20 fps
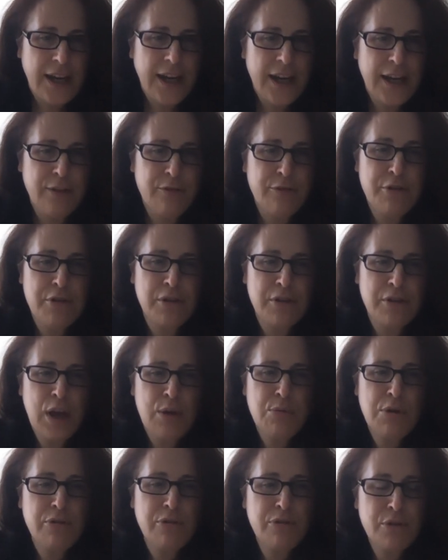And for the
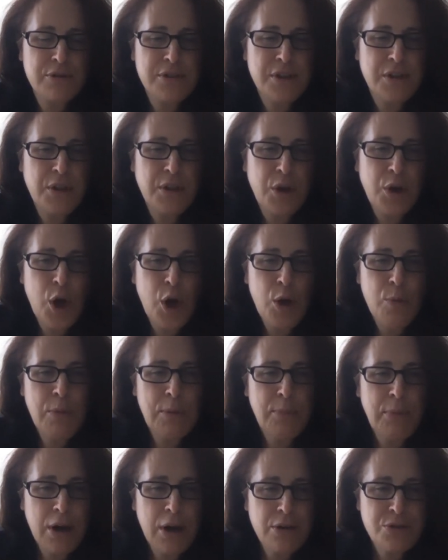library folks on the call, my
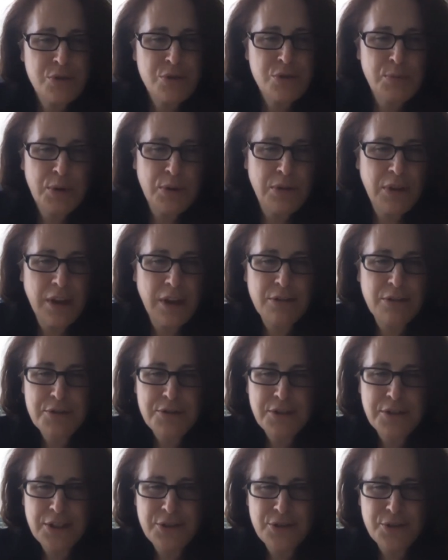parents were both English
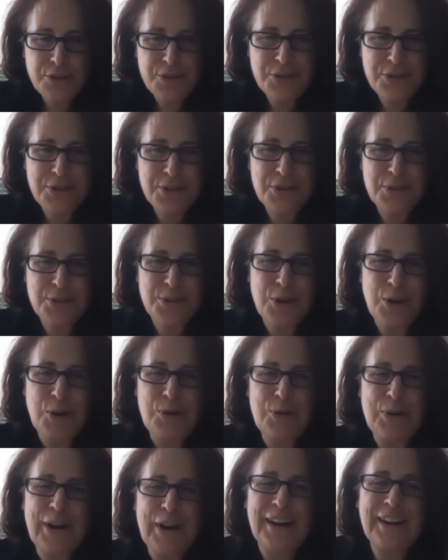teachers,
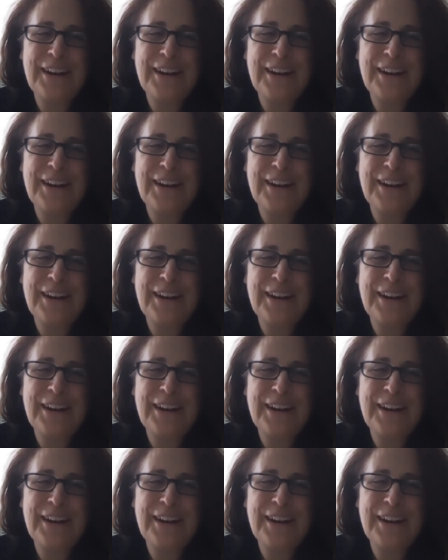so